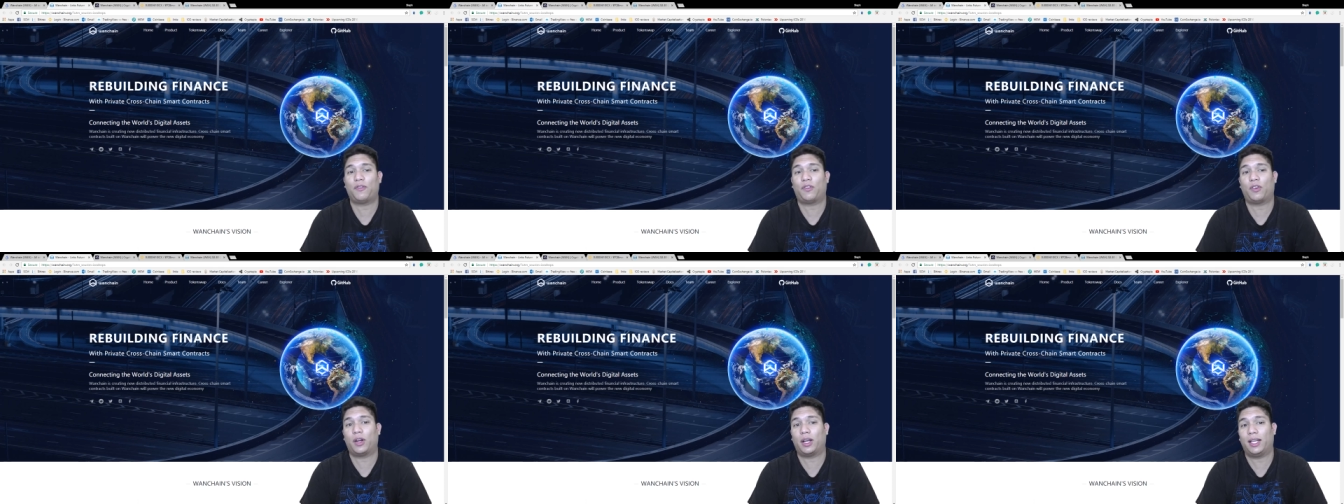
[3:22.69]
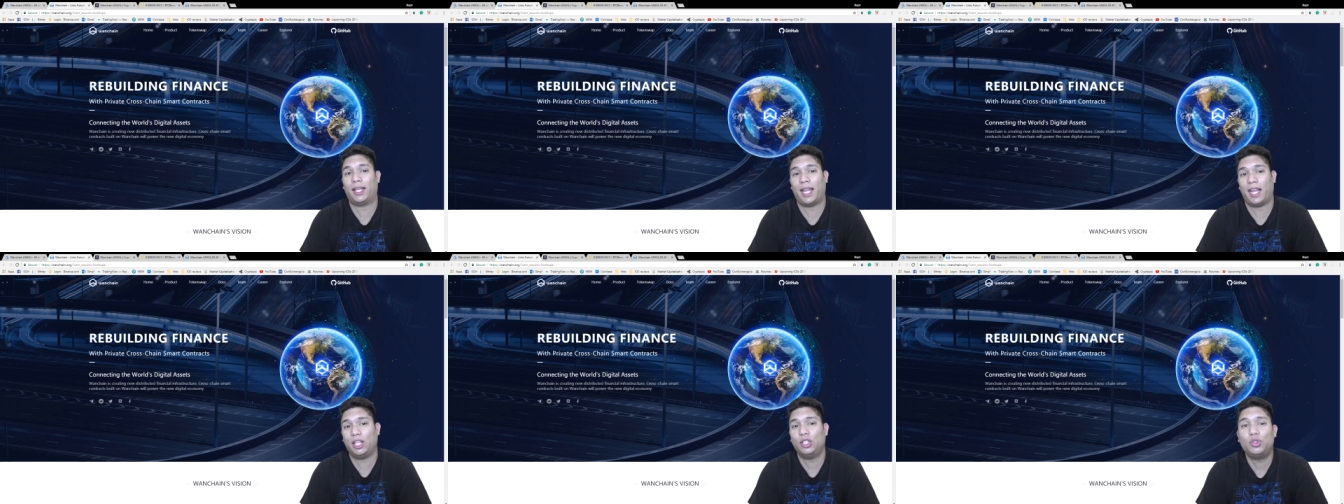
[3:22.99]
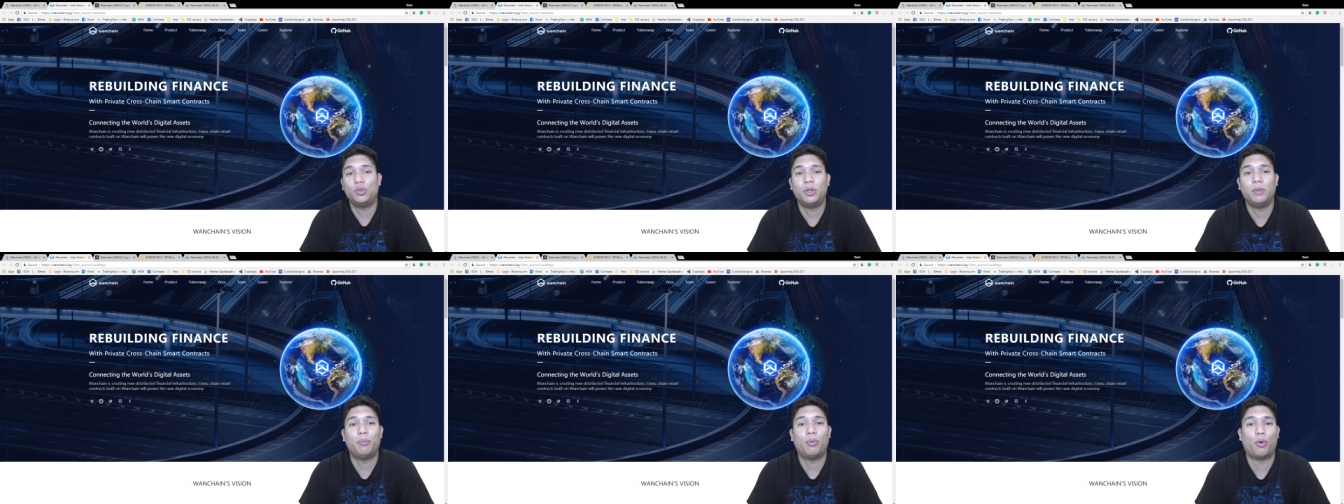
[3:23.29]
for an
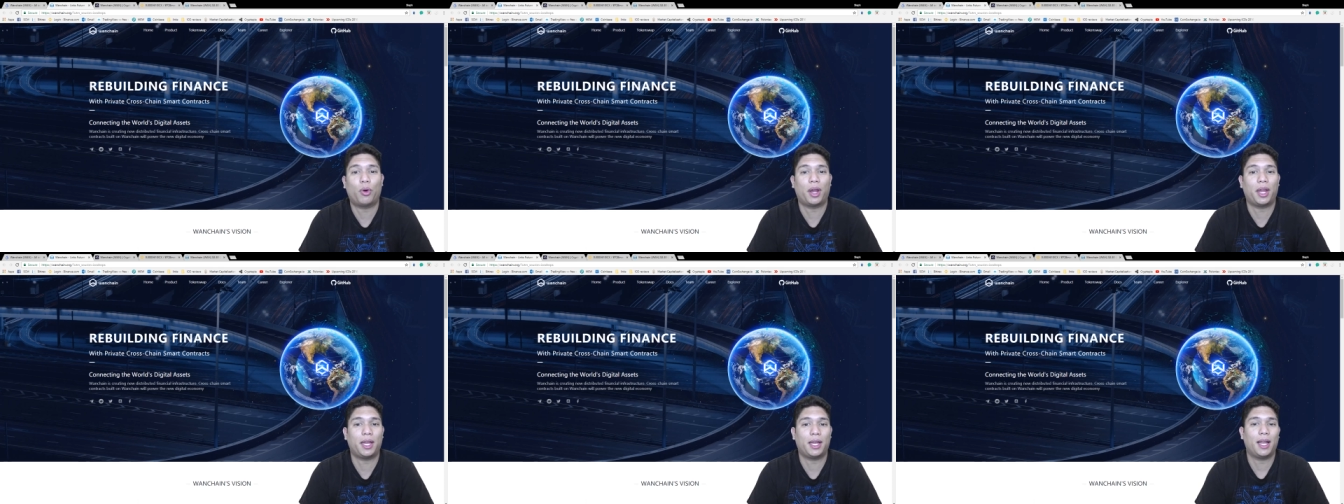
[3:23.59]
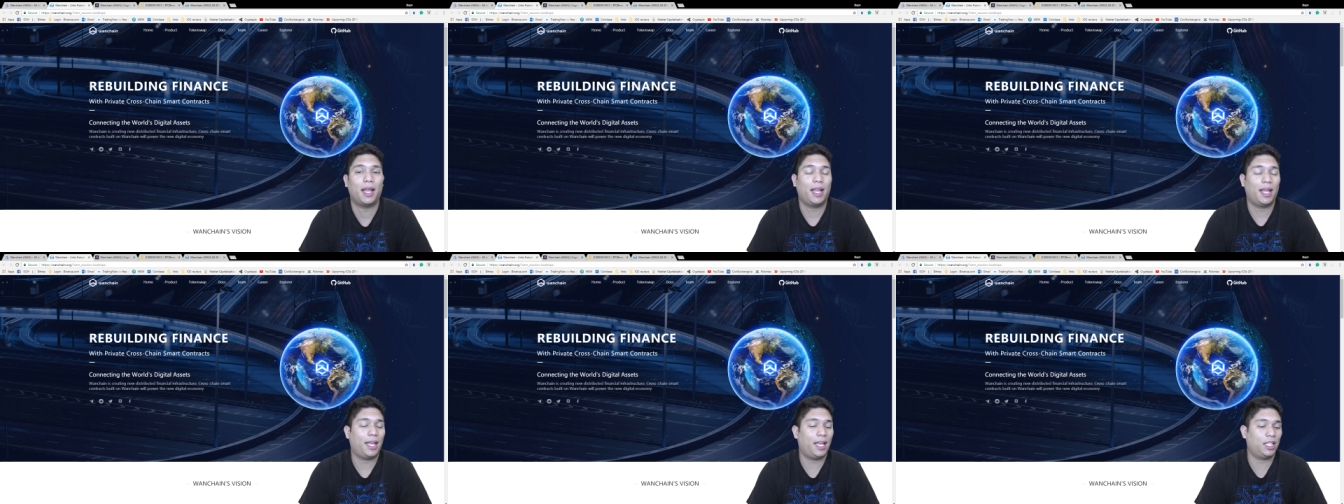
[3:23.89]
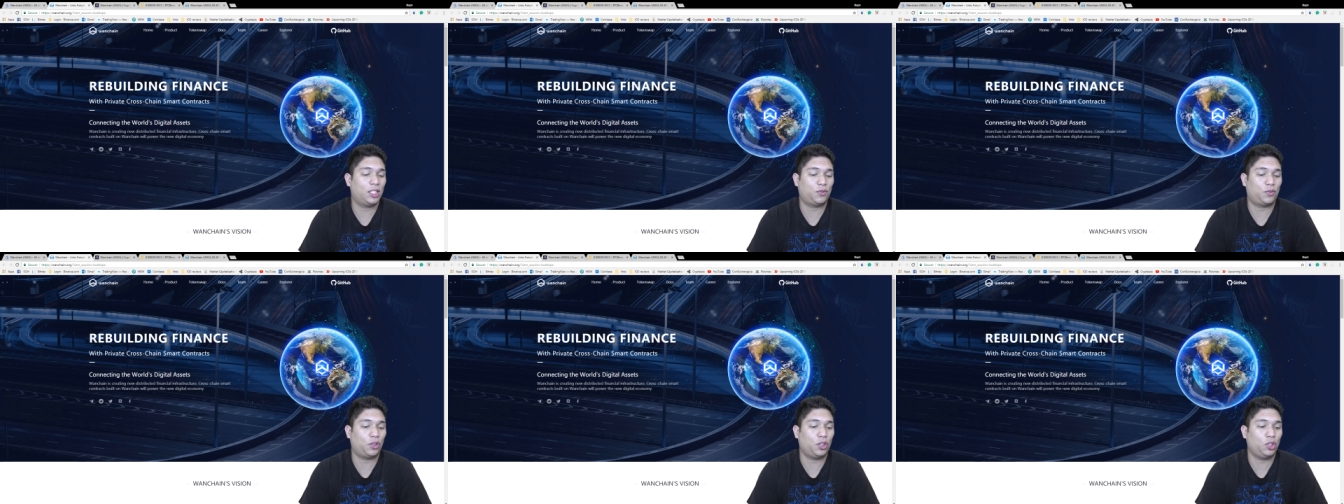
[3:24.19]
entry point
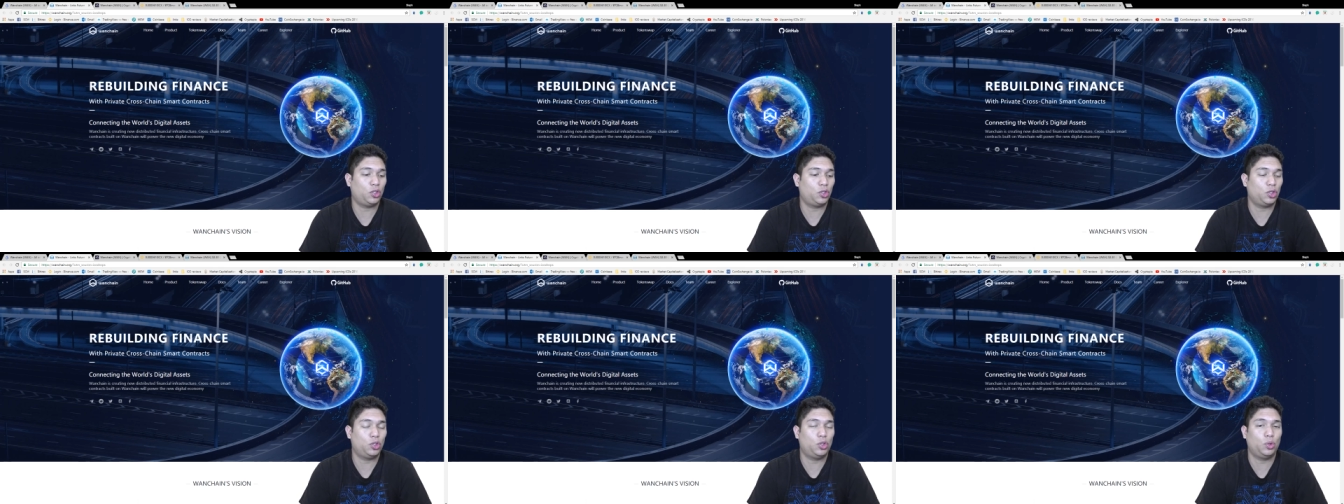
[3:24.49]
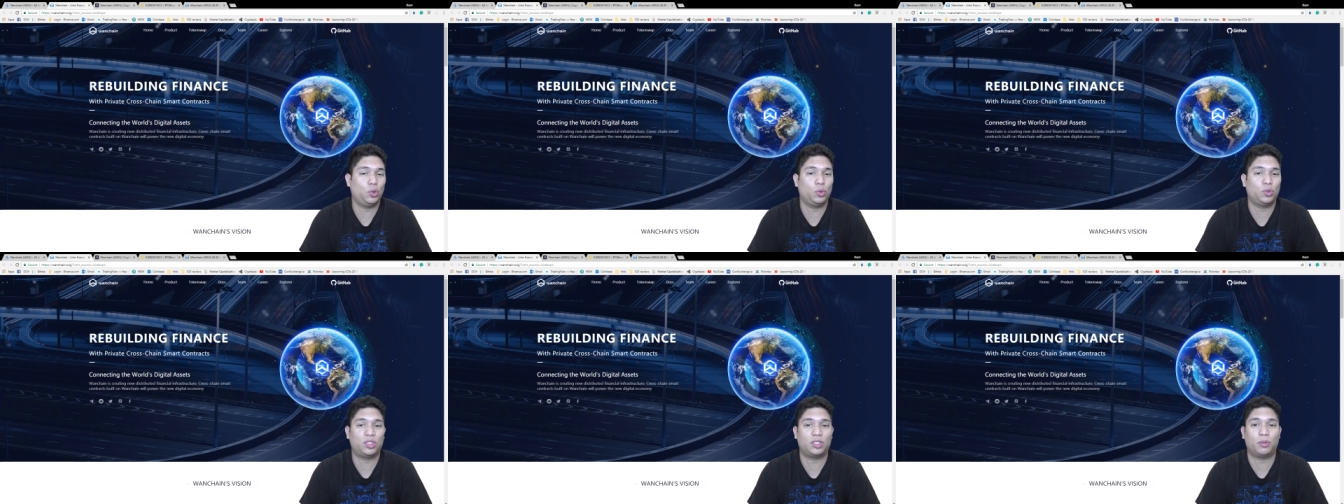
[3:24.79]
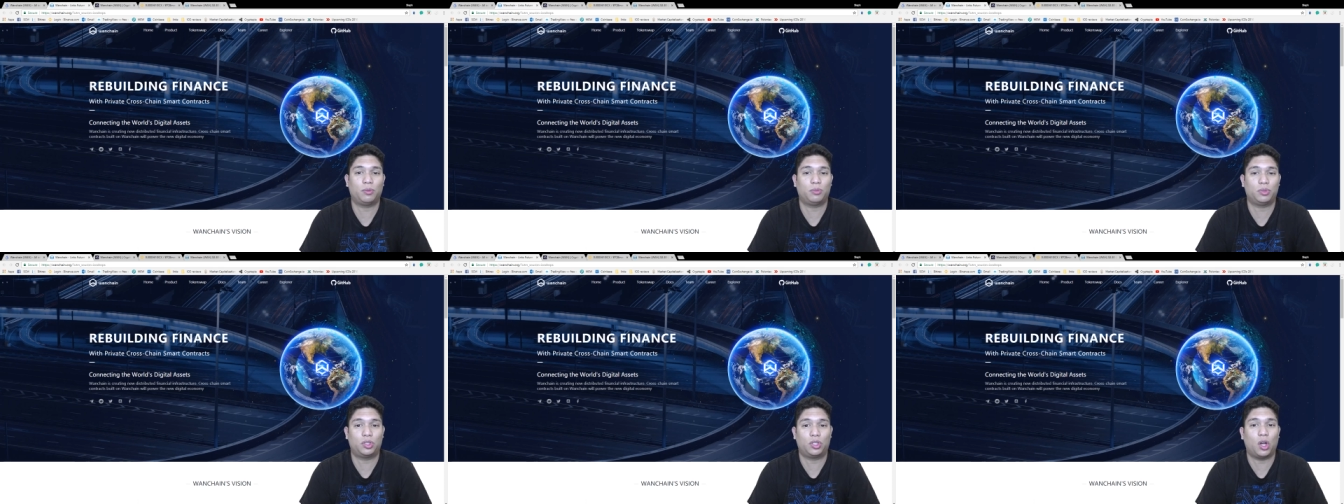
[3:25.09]
is for you to do
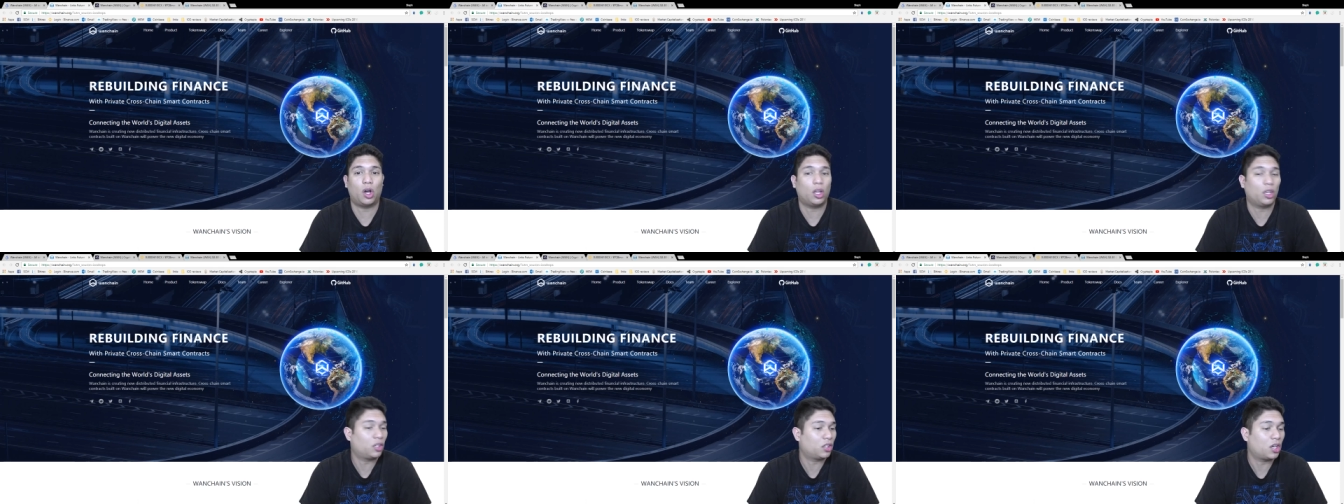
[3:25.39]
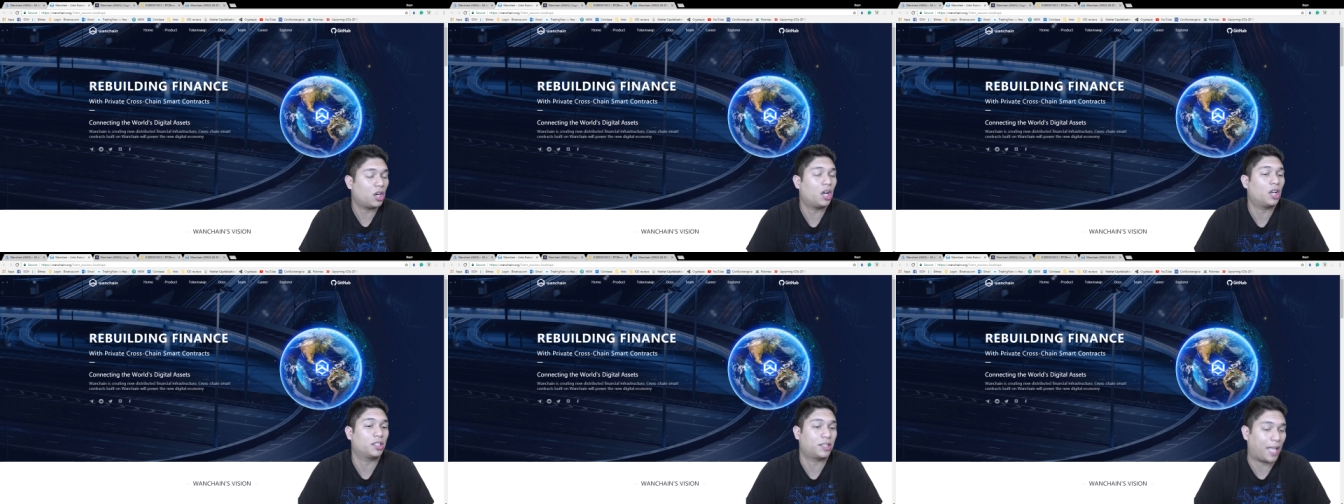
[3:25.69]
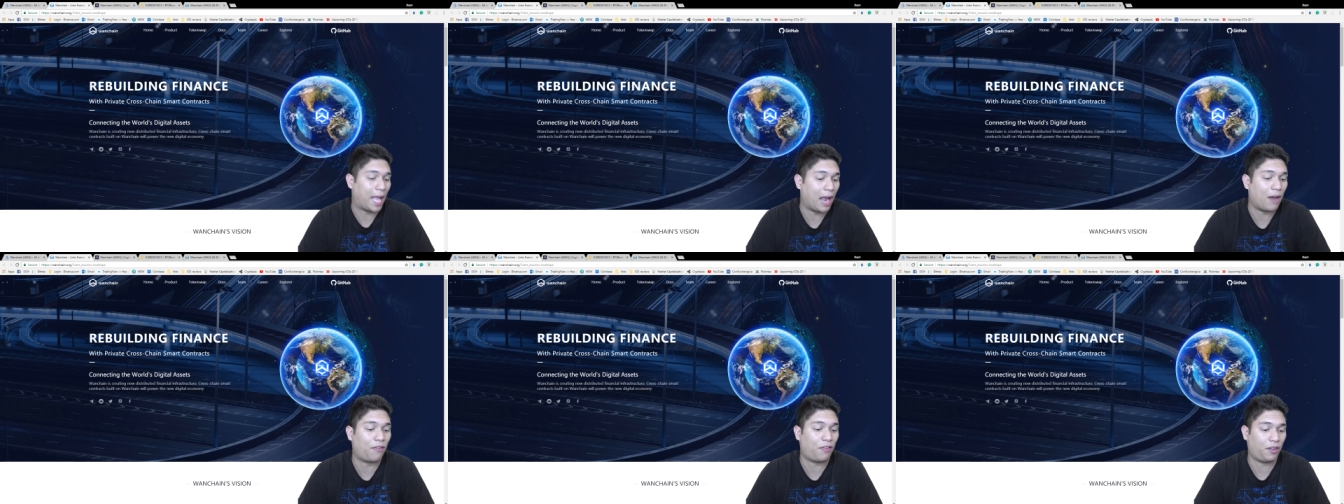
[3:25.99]
some dollar cost
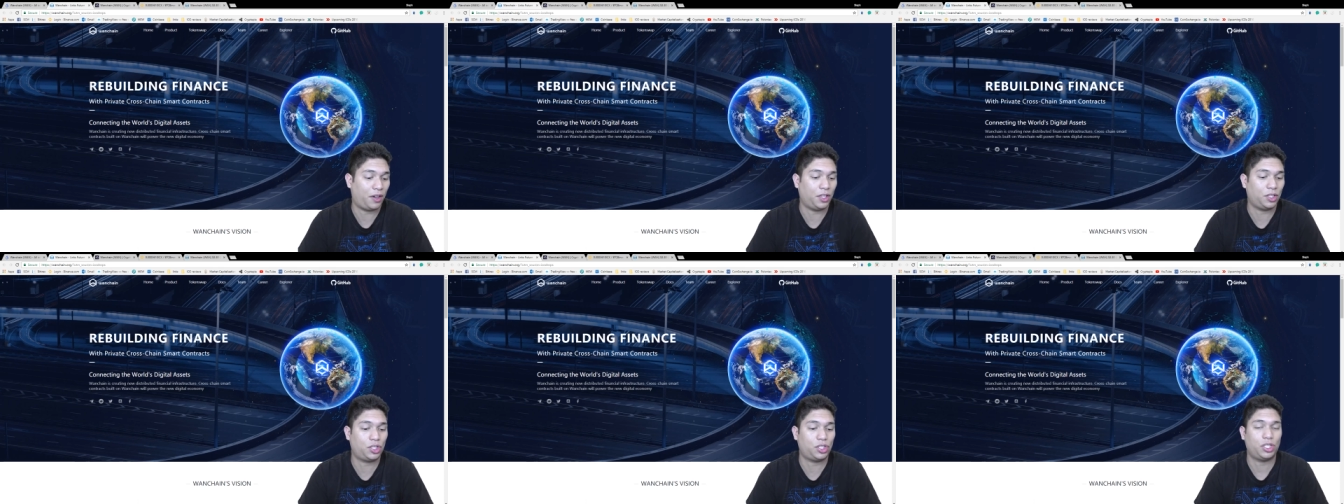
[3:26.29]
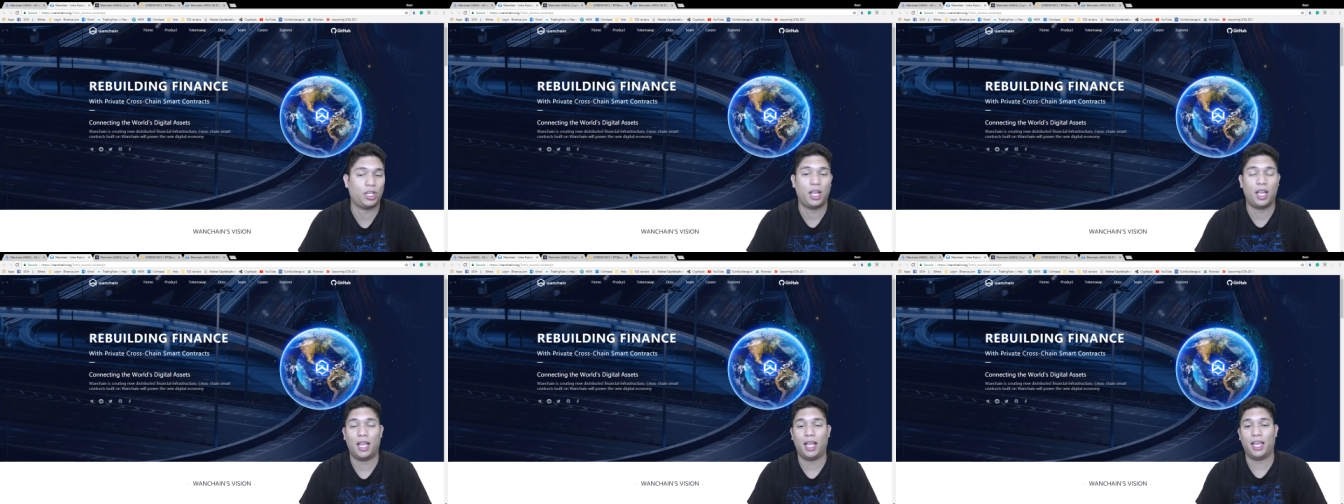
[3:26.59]
average